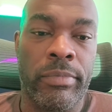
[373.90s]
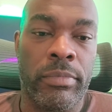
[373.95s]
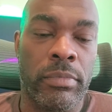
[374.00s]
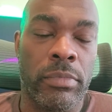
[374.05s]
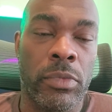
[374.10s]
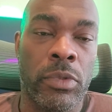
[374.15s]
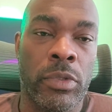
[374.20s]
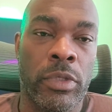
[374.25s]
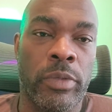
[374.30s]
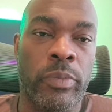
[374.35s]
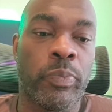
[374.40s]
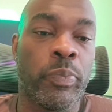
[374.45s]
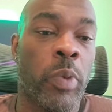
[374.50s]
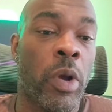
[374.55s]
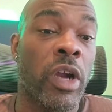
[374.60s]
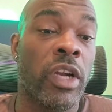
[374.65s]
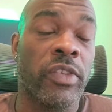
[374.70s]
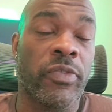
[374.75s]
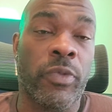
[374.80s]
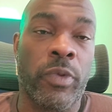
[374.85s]
or
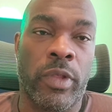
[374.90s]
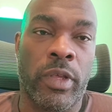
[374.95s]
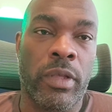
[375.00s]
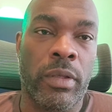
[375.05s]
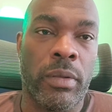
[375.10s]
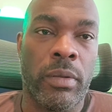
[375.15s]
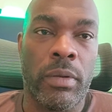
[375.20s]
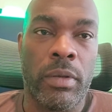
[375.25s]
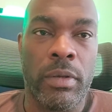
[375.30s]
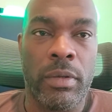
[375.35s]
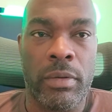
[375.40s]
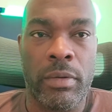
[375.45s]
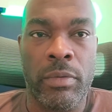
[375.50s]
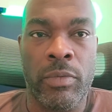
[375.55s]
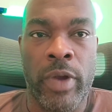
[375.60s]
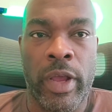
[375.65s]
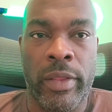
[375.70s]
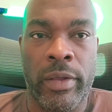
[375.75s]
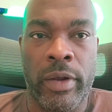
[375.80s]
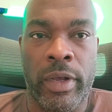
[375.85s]
parts for the,
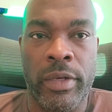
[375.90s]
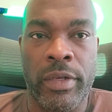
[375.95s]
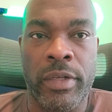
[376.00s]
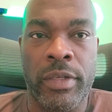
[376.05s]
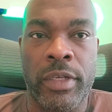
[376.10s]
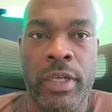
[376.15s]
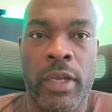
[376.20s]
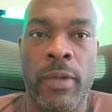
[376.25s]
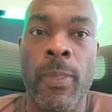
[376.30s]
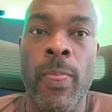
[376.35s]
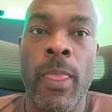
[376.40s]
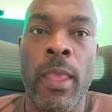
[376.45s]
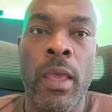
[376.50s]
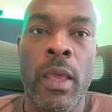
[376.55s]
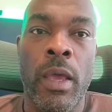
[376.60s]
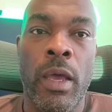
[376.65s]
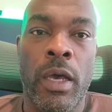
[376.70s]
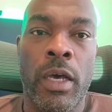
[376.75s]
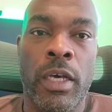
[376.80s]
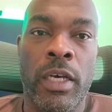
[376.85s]
rather, I should say.
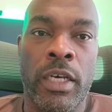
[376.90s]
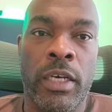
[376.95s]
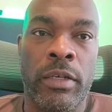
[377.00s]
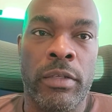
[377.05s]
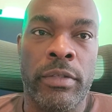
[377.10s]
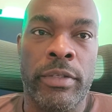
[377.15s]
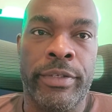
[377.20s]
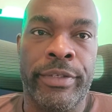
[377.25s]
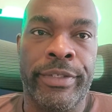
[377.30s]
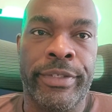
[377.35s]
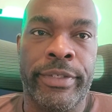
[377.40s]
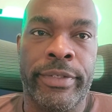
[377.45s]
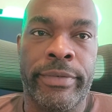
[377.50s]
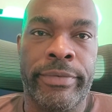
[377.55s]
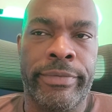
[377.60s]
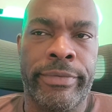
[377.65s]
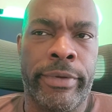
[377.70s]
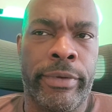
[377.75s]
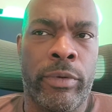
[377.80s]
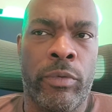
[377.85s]
There's
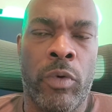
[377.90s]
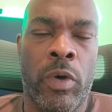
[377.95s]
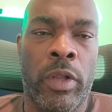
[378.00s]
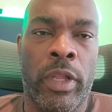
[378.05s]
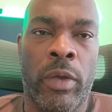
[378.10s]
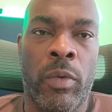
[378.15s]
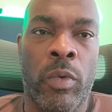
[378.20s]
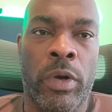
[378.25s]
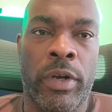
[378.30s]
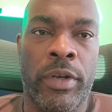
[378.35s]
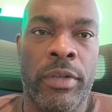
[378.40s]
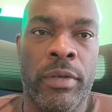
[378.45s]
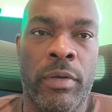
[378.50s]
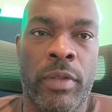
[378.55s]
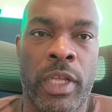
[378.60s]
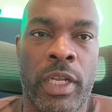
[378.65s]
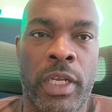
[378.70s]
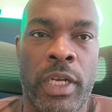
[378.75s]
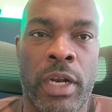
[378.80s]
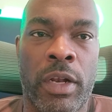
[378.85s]
only one or two
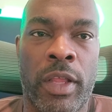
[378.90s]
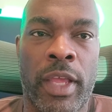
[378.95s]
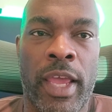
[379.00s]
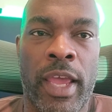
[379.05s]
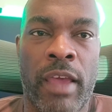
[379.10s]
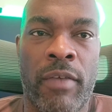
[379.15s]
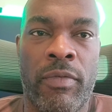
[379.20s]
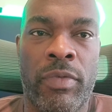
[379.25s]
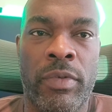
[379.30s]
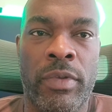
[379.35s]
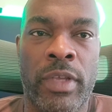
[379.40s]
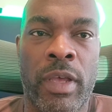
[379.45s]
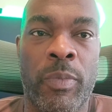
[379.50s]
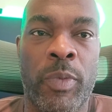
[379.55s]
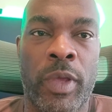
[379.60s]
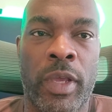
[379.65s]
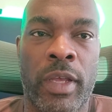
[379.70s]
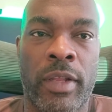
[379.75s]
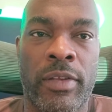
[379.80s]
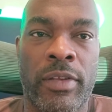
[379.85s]
that generally have
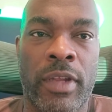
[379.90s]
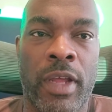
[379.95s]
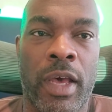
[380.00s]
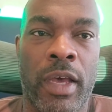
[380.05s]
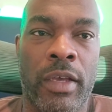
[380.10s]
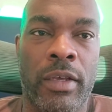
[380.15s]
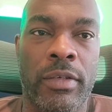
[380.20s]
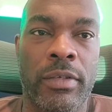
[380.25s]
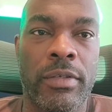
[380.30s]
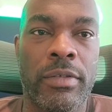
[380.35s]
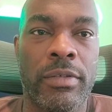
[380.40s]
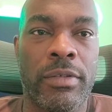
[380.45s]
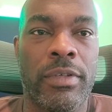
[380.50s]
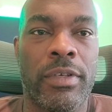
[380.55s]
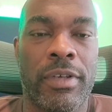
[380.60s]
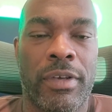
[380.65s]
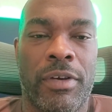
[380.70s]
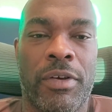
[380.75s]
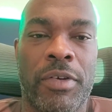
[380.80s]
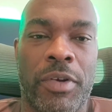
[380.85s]
something in stock
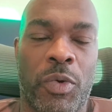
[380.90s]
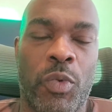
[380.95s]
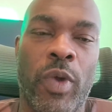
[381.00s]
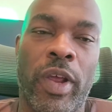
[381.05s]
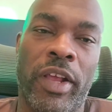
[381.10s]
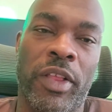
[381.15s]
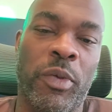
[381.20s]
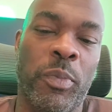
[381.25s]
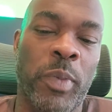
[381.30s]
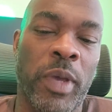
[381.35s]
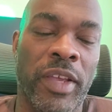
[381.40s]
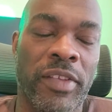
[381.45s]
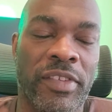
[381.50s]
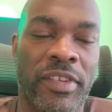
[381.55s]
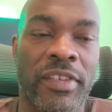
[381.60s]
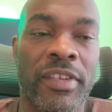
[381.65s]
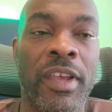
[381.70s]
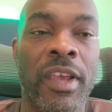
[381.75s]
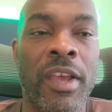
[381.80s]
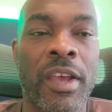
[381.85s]
on a regular
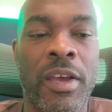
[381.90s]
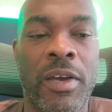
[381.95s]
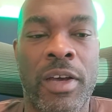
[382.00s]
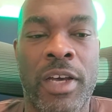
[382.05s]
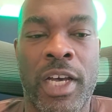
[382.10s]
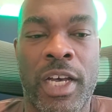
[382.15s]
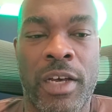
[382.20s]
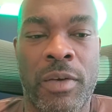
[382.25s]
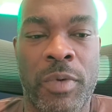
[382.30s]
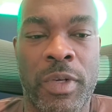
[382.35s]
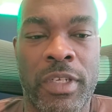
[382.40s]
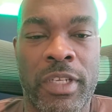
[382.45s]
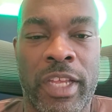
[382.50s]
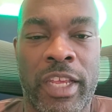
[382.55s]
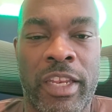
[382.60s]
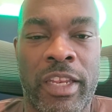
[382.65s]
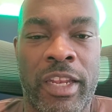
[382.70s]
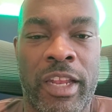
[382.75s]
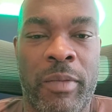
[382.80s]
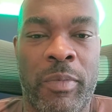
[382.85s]
basis, which
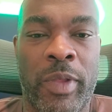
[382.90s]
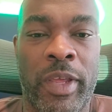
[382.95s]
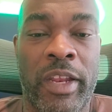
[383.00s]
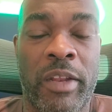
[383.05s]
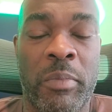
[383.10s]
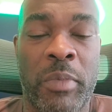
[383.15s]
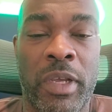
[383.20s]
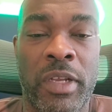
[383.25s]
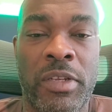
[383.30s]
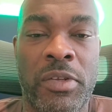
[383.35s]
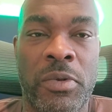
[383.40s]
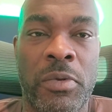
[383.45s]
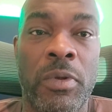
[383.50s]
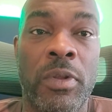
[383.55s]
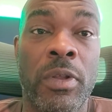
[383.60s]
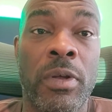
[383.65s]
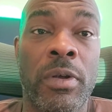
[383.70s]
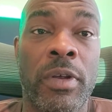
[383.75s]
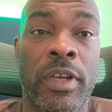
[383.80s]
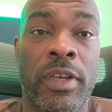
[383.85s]
ended up leading me to
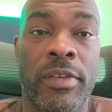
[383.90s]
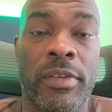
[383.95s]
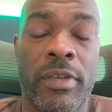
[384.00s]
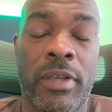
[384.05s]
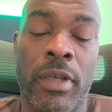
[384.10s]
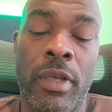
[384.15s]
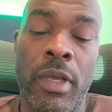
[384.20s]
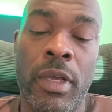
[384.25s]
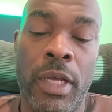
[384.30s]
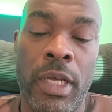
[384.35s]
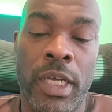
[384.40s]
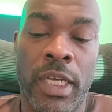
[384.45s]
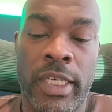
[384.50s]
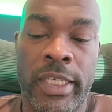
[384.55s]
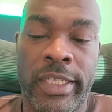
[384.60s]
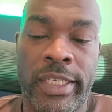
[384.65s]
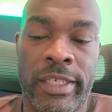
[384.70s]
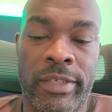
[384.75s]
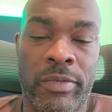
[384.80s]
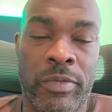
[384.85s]
Glorious.
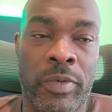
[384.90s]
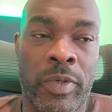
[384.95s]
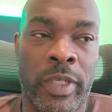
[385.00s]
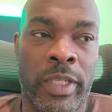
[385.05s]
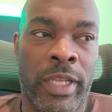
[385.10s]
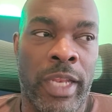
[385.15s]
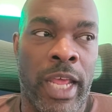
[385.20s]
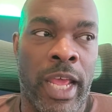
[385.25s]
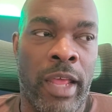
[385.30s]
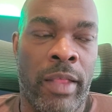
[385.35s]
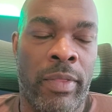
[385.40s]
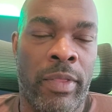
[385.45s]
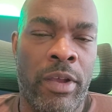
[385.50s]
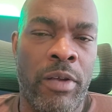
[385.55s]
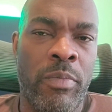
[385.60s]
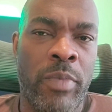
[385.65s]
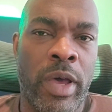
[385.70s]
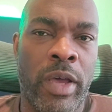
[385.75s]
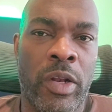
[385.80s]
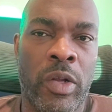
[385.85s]
And
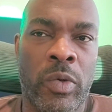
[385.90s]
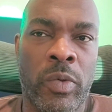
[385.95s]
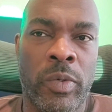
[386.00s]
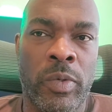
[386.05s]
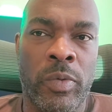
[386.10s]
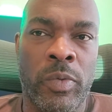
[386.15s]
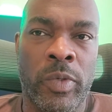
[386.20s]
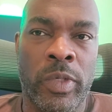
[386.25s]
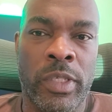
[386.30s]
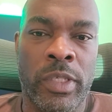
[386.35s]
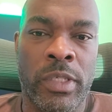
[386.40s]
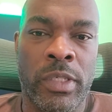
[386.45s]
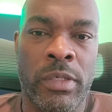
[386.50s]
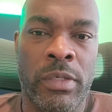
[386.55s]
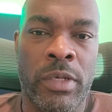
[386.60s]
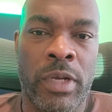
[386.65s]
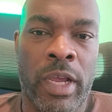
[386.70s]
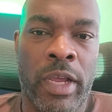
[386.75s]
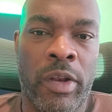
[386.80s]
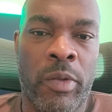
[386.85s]
their motto was
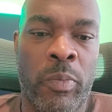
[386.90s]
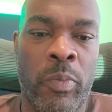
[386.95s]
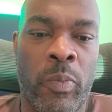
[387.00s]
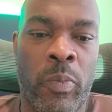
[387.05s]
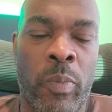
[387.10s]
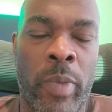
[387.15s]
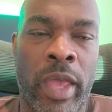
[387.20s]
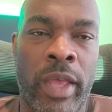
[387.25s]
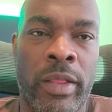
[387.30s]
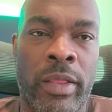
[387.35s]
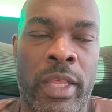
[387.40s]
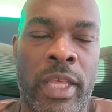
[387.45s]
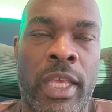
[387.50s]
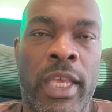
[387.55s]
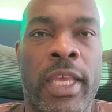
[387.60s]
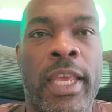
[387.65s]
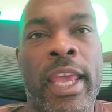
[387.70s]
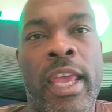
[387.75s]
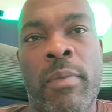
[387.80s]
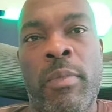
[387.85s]
trying to make
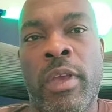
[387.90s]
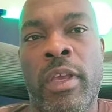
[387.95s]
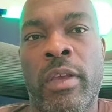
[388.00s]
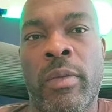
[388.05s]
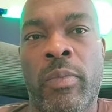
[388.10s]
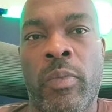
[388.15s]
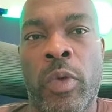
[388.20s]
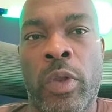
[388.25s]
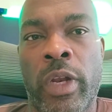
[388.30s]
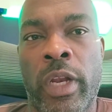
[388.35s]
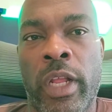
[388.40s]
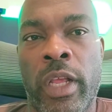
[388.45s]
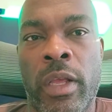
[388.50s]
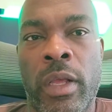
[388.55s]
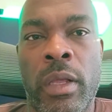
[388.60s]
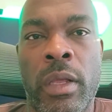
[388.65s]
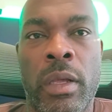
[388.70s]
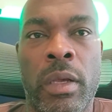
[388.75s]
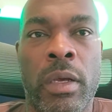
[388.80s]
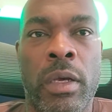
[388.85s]
the gaming community,
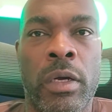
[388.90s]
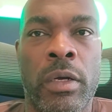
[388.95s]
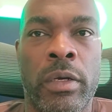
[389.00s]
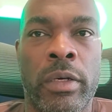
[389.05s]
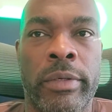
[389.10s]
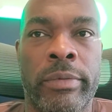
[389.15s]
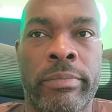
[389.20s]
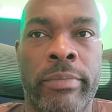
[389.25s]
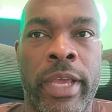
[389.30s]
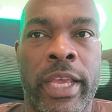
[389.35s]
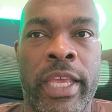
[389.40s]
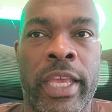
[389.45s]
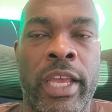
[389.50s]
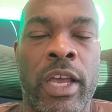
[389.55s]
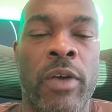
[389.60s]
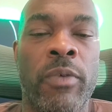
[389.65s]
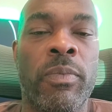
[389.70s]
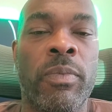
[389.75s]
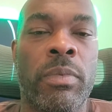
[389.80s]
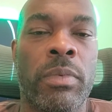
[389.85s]
or
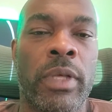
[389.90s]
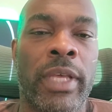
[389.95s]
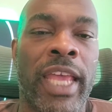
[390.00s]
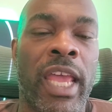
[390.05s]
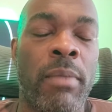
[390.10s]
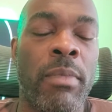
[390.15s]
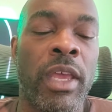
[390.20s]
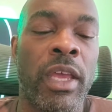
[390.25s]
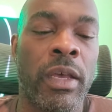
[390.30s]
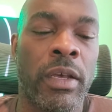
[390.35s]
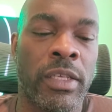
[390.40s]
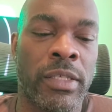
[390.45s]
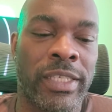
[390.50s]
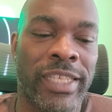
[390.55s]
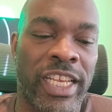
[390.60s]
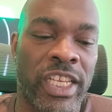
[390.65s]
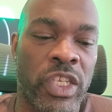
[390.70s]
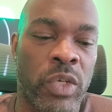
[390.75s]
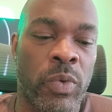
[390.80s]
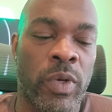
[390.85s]
making gaming
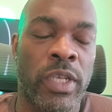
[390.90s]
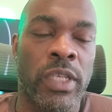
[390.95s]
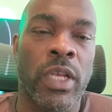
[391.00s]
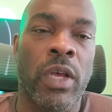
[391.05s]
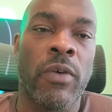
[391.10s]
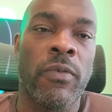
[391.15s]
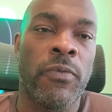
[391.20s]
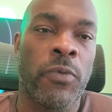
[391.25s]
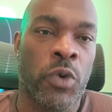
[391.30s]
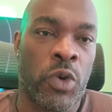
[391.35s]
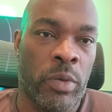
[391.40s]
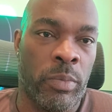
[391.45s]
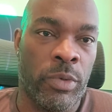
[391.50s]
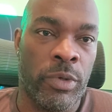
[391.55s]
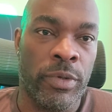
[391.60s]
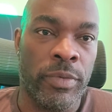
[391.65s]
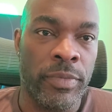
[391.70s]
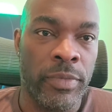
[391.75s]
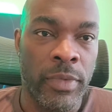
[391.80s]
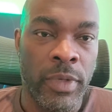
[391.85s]
accessories
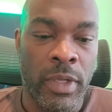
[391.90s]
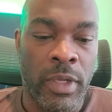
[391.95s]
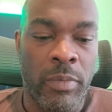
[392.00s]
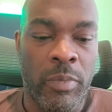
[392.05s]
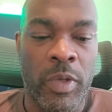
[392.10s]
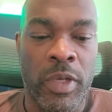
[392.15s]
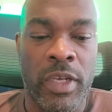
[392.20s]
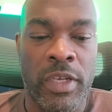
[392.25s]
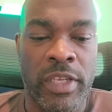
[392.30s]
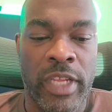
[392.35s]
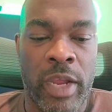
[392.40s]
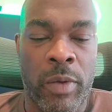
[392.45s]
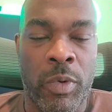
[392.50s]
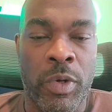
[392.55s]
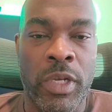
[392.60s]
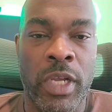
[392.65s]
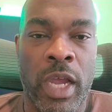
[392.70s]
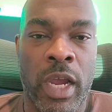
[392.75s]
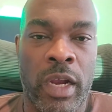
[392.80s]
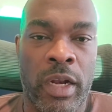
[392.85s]
affordable, because they
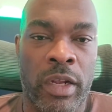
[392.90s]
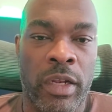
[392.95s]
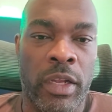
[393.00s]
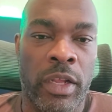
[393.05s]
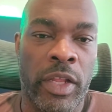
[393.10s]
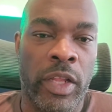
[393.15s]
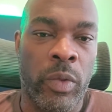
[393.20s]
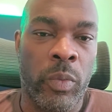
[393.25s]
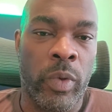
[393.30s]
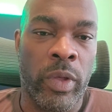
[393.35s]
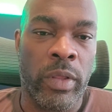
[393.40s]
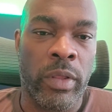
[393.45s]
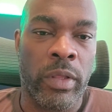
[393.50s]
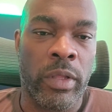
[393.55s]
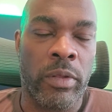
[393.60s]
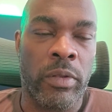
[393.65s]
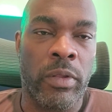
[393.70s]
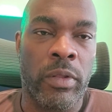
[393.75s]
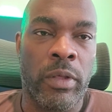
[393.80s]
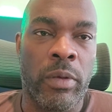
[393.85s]
were tired of dealing with
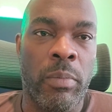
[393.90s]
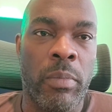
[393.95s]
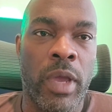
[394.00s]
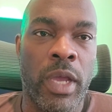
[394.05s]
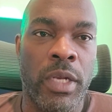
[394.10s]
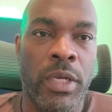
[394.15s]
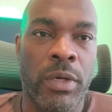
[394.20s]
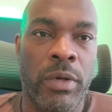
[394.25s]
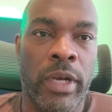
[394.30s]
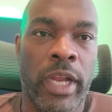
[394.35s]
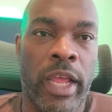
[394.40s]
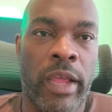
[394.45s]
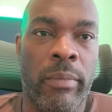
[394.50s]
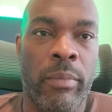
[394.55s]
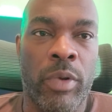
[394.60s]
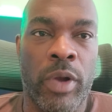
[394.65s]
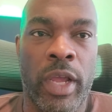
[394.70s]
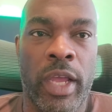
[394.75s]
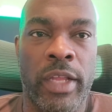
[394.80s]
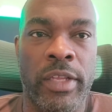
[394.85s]
the major
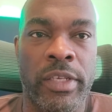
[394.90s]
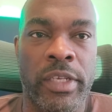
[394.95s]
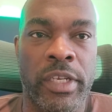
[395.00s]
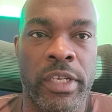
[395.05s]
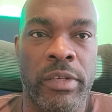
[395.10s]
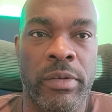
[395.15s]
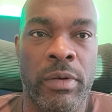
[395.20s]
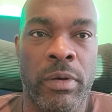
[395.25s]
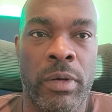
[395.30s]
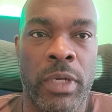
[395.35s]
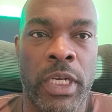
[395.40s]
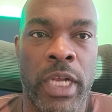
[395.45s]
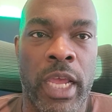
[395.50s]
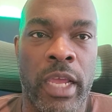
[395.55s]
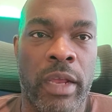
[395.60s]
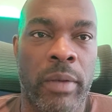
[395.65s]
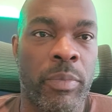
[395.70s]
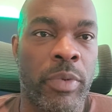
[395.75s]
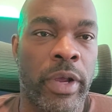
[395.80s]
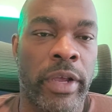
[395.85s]
name brands just
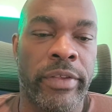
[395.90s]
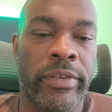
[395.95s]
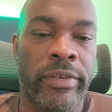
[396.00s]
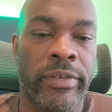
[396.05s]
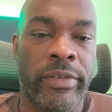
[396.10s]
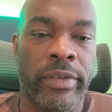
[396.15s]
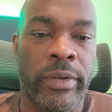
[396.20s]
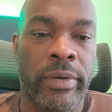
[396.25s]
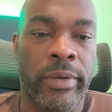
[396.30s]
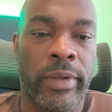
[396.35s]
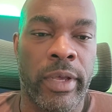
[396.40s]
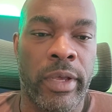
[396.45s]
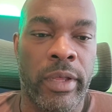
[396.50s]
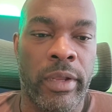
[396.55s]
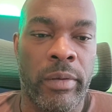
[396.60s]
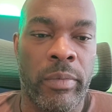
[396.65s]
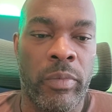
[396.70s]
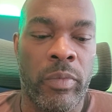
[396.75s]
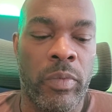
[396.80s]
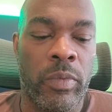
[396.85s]
jacking prices
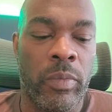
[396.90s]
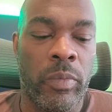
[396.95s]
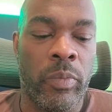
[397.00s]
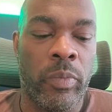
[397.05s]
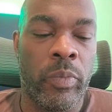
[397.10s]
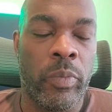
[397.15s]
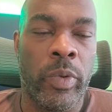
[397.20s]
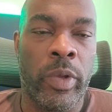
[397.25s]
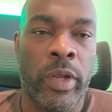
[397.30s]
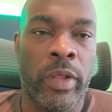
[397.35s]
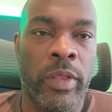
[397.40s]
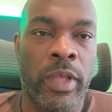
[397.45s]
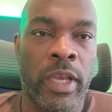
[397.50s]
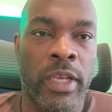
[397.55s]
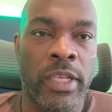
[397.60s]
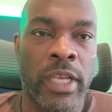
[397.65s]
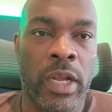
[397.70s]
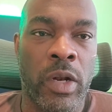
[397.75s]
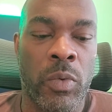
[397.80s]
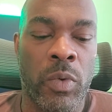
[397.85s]
and putting
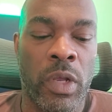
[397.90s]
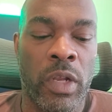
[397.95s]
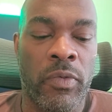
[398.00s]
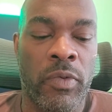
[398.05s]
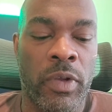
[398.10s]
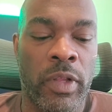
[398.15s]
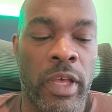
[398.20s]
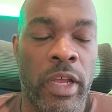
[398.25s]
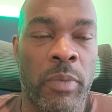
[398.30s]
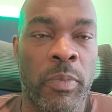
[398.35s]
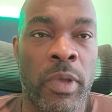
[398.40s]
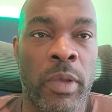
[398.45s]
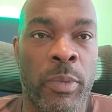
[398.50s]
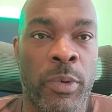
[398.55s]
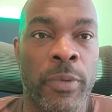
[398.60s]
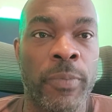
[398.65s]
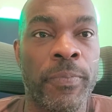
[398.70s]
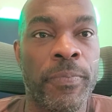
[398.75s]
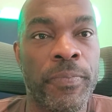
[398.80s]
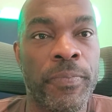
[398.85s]
things out of reach for a lot of people.